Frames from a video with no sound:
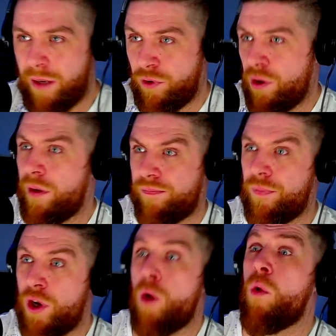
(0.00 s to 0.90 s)
going
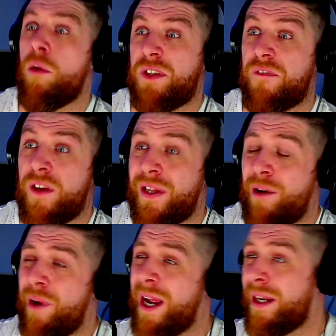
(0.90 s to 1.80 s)
to not want to feel that
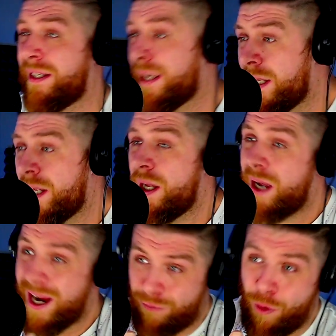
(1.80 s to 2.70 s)
way. And
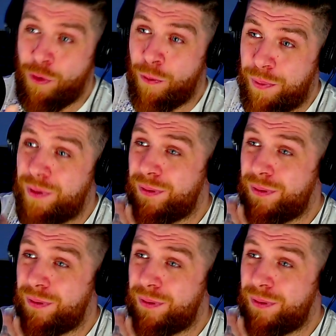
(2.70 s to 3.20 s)
I grown up,